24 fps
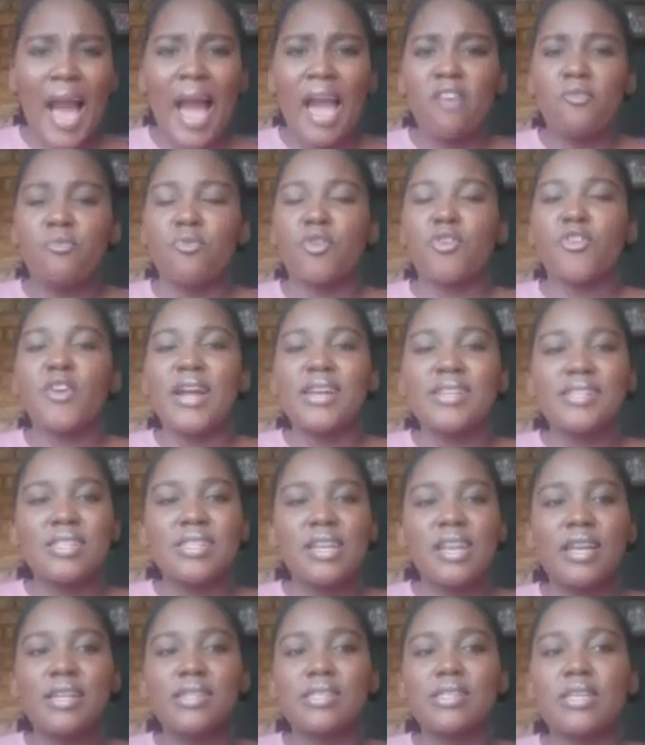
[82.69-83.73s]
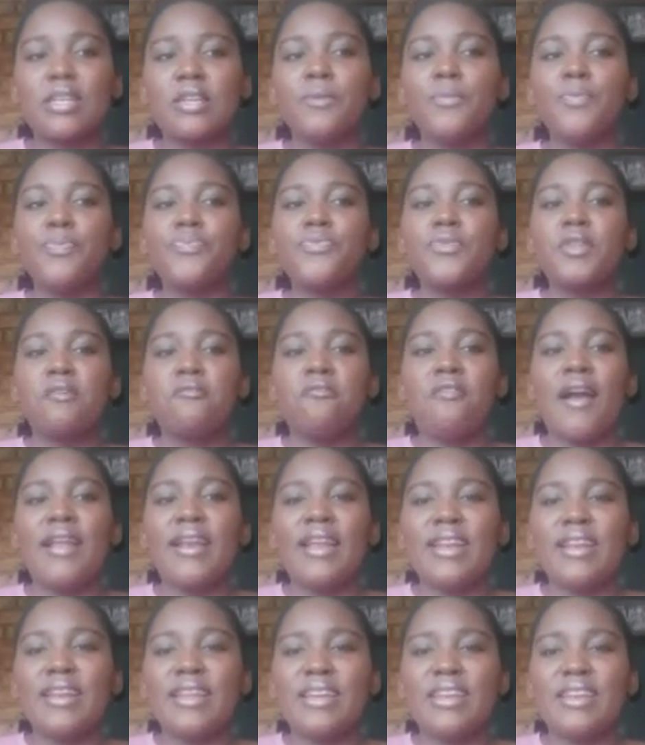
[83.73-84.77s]
I have procrastinated
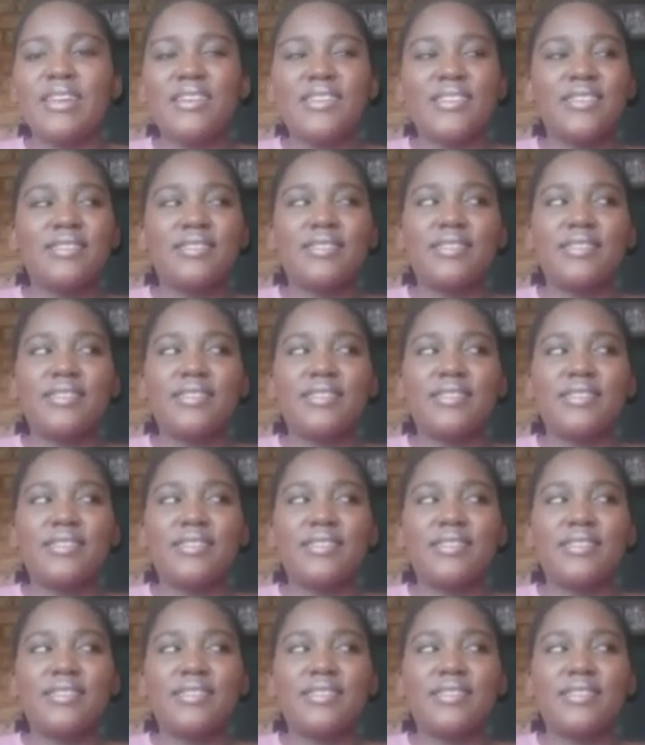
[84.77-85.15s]
finally